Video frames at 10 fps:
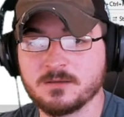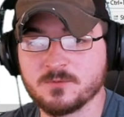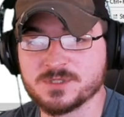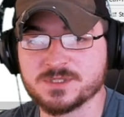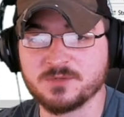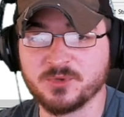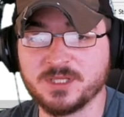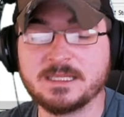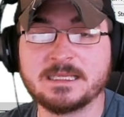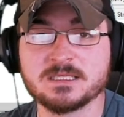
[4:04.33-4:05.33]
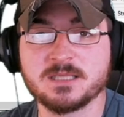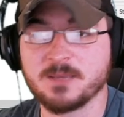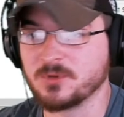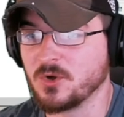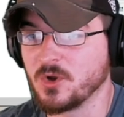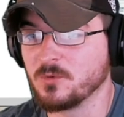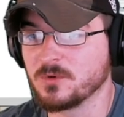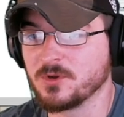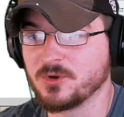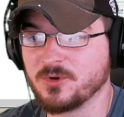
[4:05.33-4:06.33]
We're just going to put in Inkscape logo. I'm
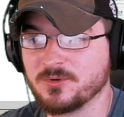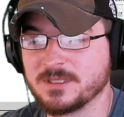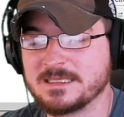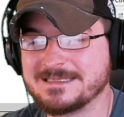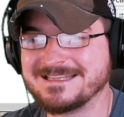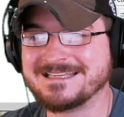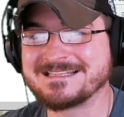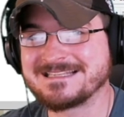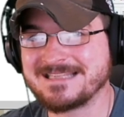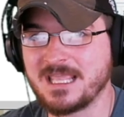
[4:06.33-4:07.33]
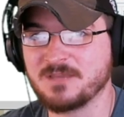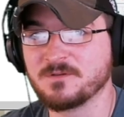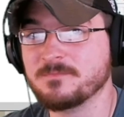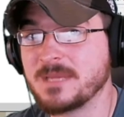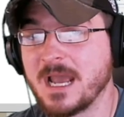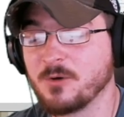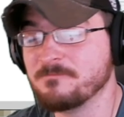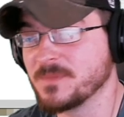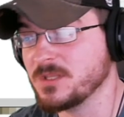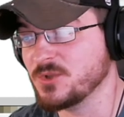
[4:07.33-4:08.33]
going to hit, hit save. Now,
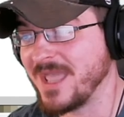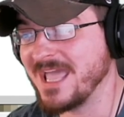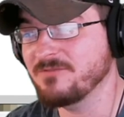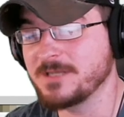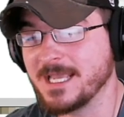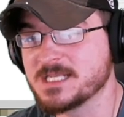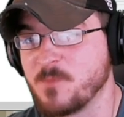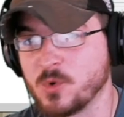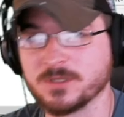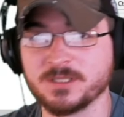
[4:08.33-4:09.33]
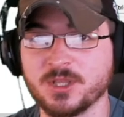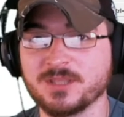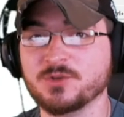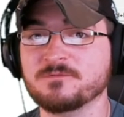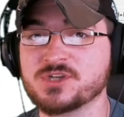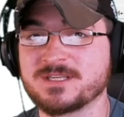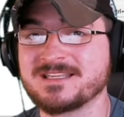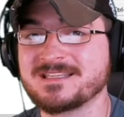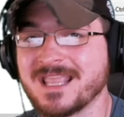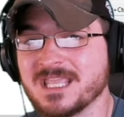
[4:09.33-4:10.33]
you haven't exported it yet. You just
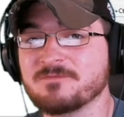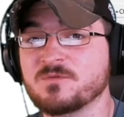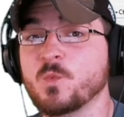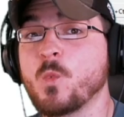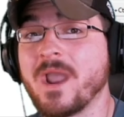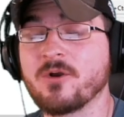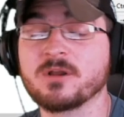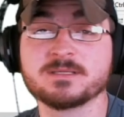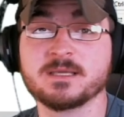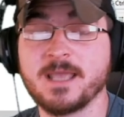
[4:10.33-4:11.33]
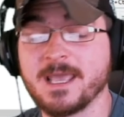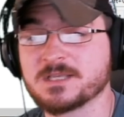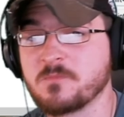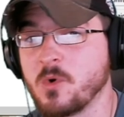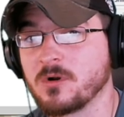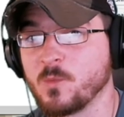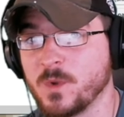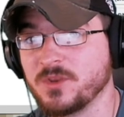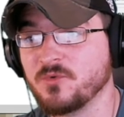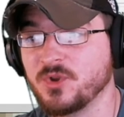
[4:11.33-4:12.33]
saved where it's going to export
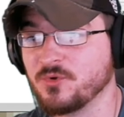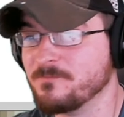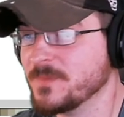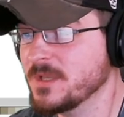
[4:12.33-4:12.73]
when you do.